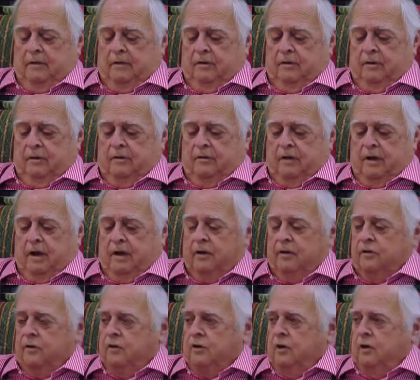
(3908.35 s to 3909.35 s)
to the
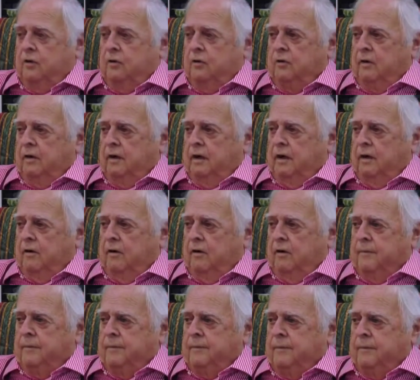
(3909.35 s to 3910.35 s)
second show to hear.